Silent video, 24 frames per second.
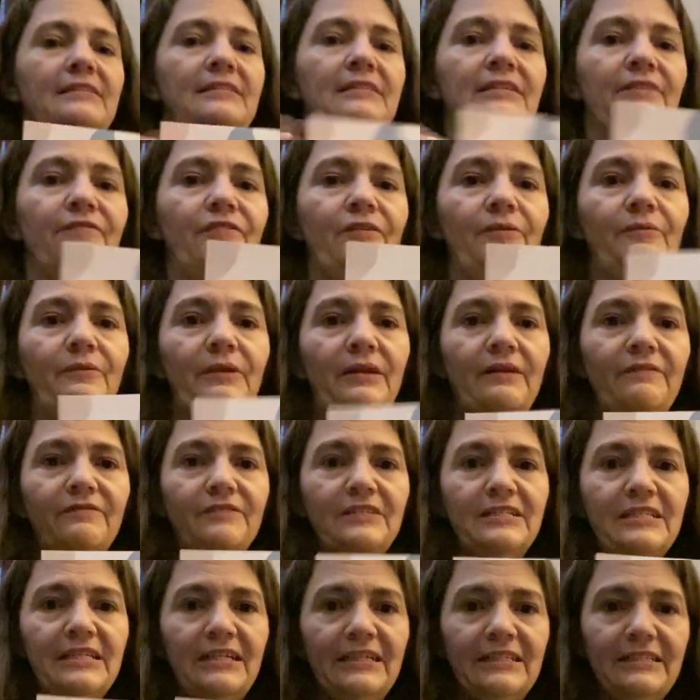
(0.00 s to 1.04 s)
a different one
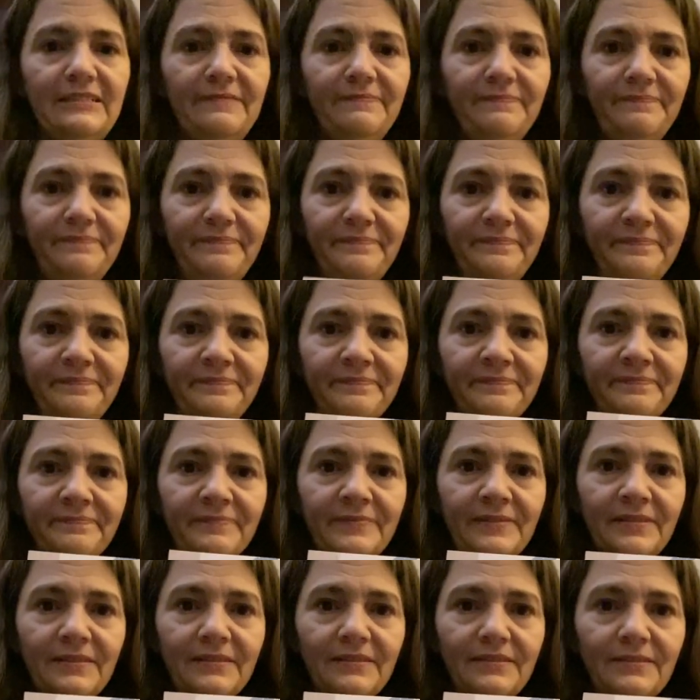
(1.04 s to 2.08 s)
every time.
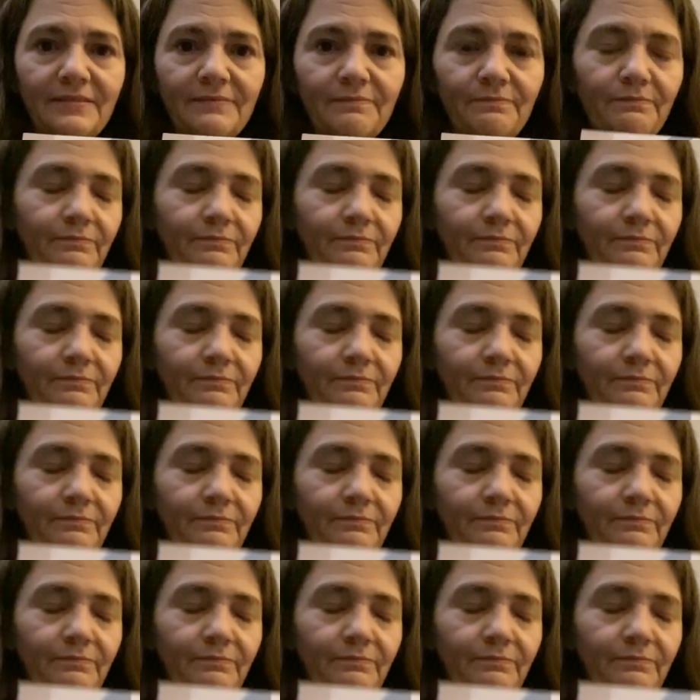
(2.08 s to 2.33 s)
It's